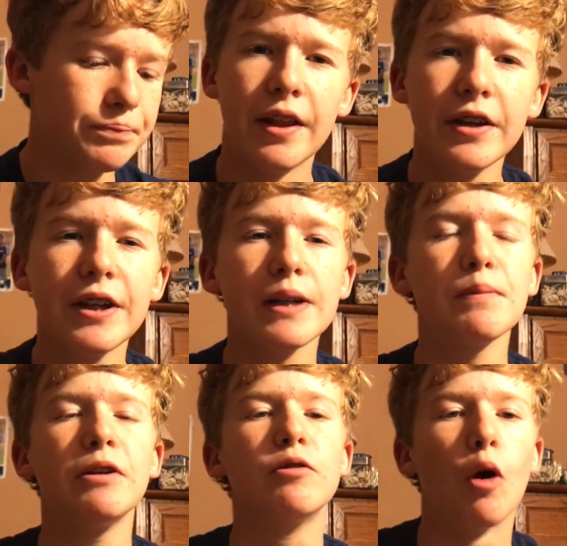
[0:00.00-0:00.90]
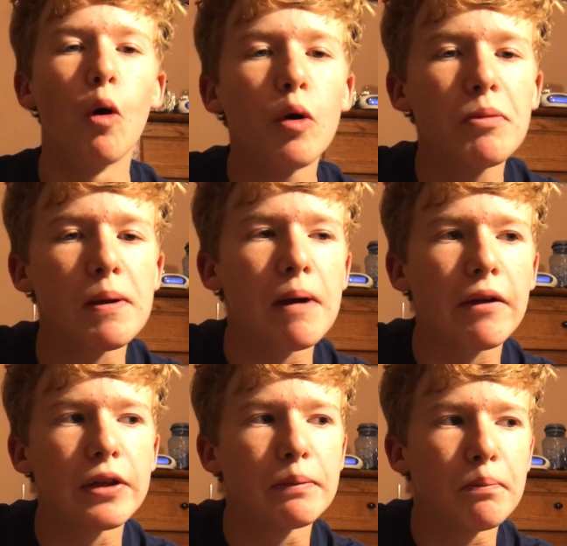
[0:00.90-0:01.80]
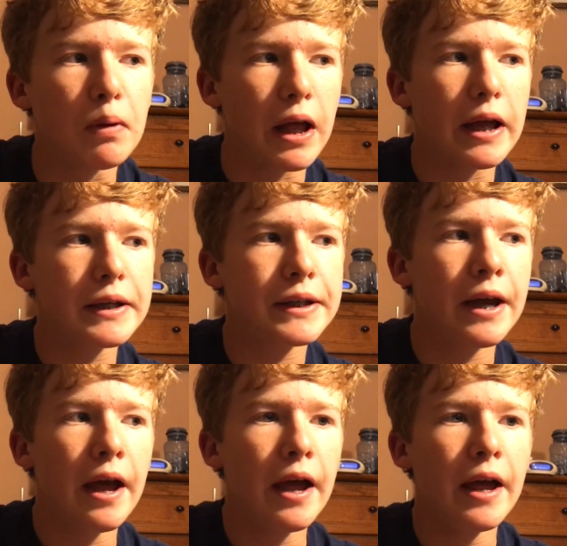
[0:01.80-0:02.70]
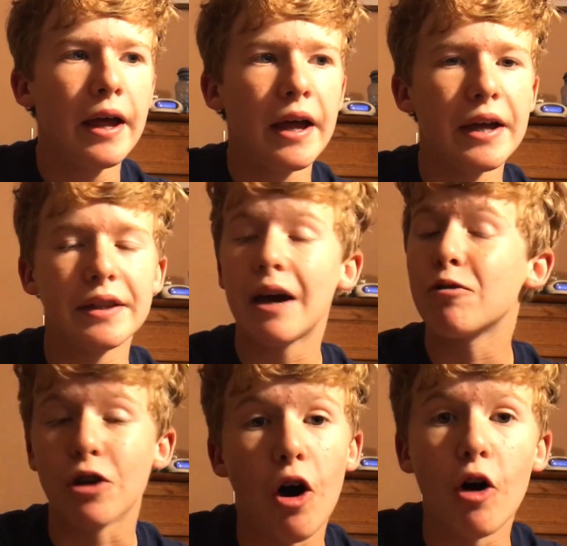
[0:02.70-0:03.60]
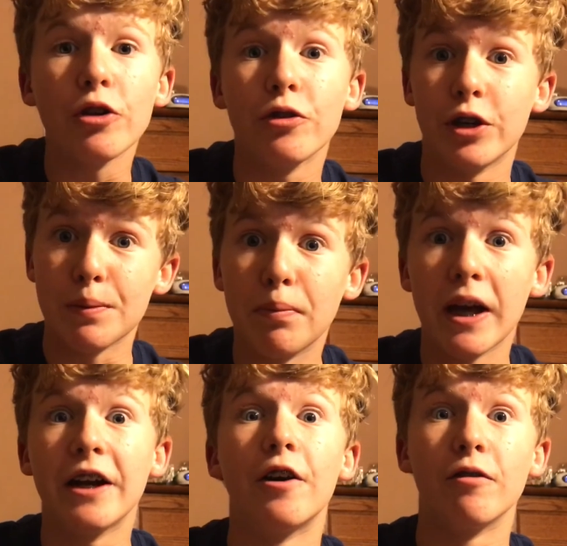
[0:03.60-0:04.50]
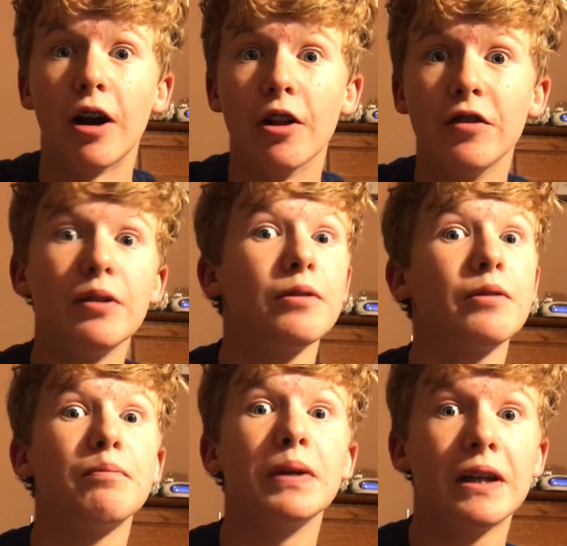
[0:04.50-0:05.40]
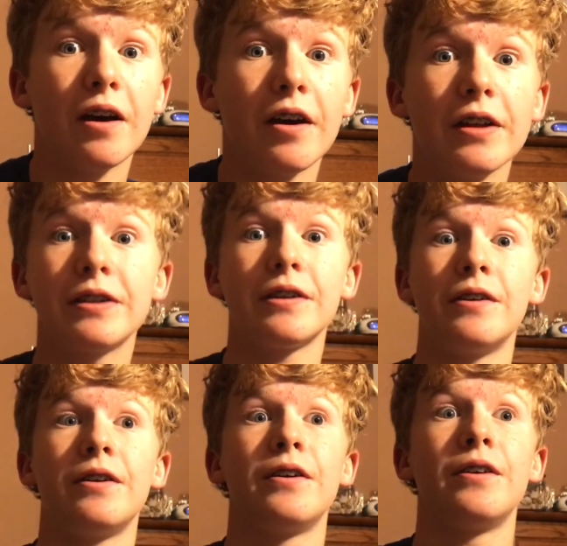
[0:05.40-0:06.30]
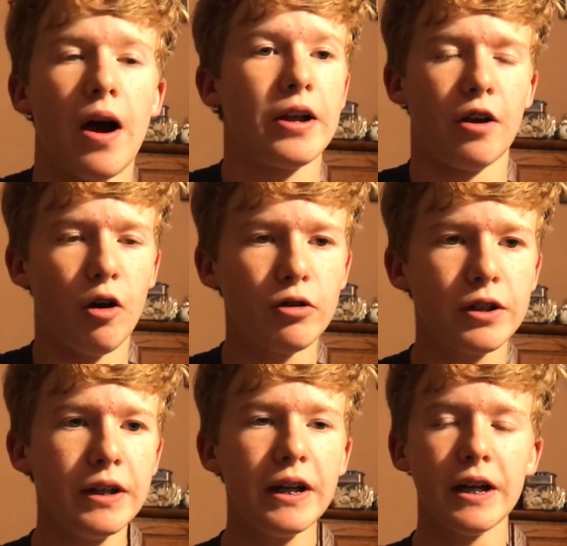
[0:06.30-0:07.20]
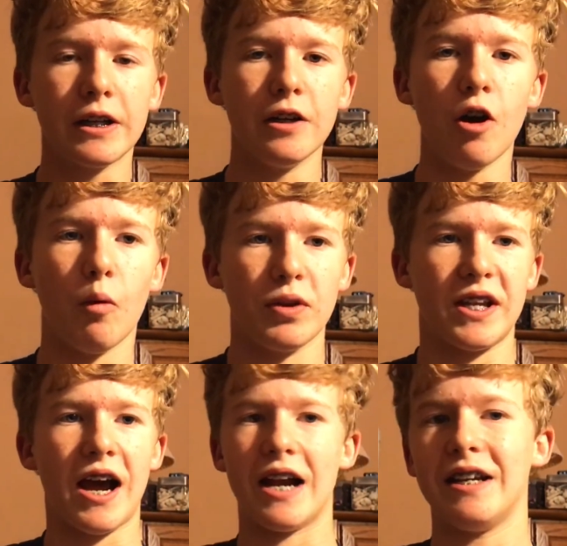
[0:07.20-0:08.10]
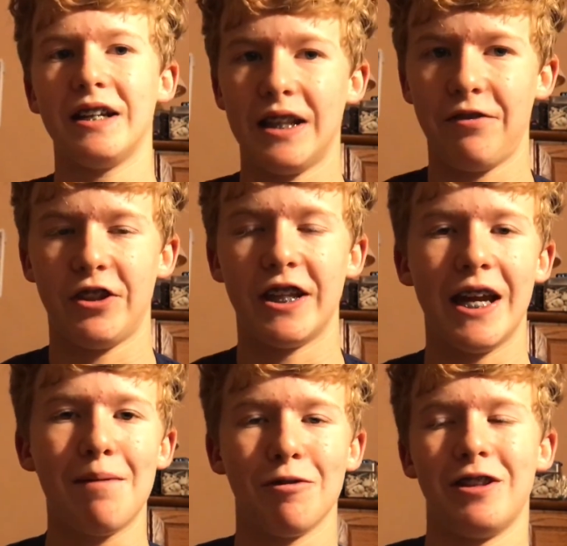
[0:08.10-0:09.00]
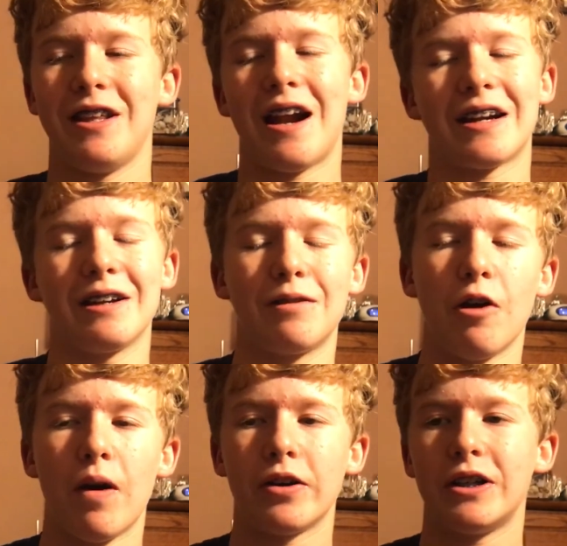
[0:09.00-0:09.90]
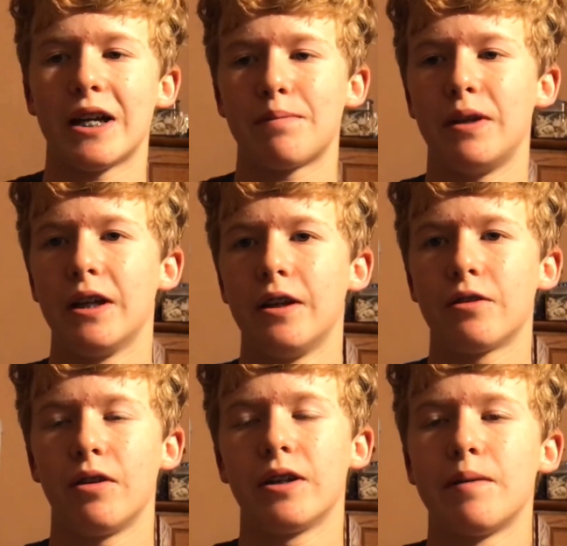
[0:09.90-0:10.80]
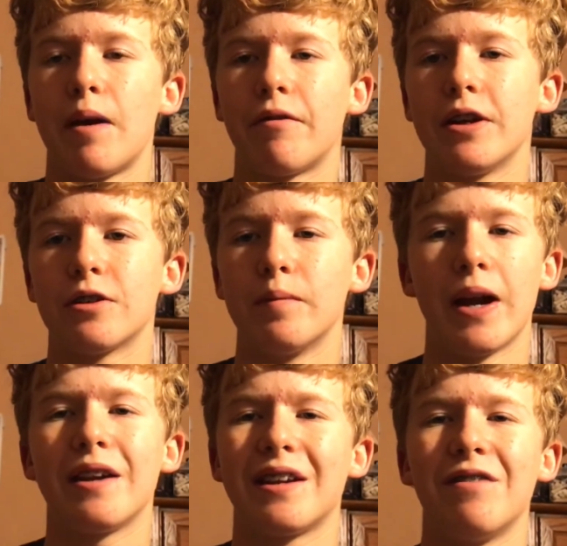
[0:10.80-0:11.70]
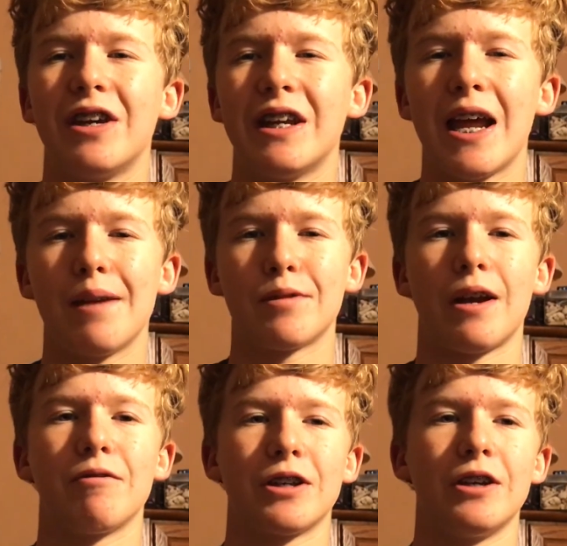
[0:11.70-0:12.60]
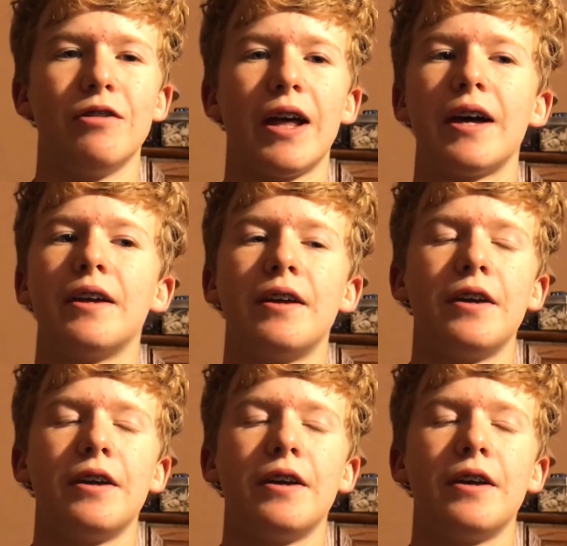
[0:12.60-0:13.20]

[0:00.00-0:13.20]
And then she asked me who told me about this place, and that was also just plain irrelevant because all she needed to know was that I didn't live in the neighborhood, then I could go out. She asked me, so I just say my friends told me. I didn't give any names, so I wasn't going to do that.